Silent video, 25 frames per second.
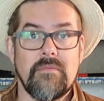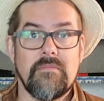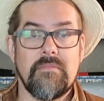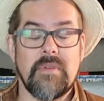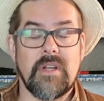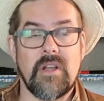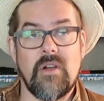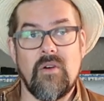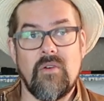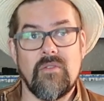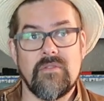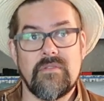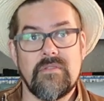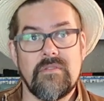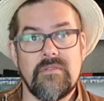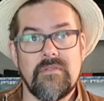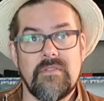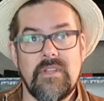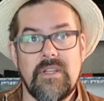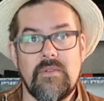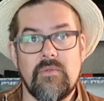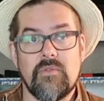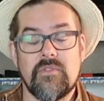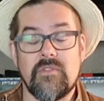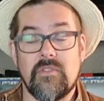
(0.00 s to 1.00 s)
because
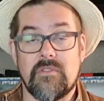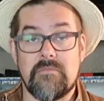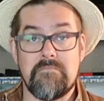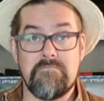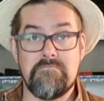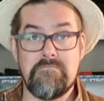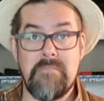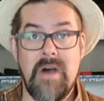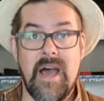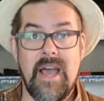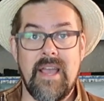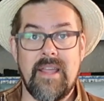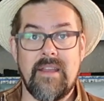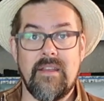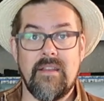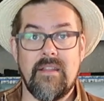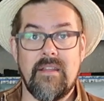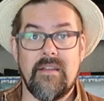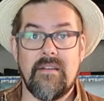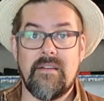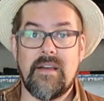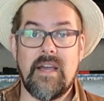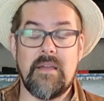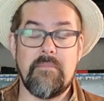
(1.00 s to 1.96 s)
it was not mine.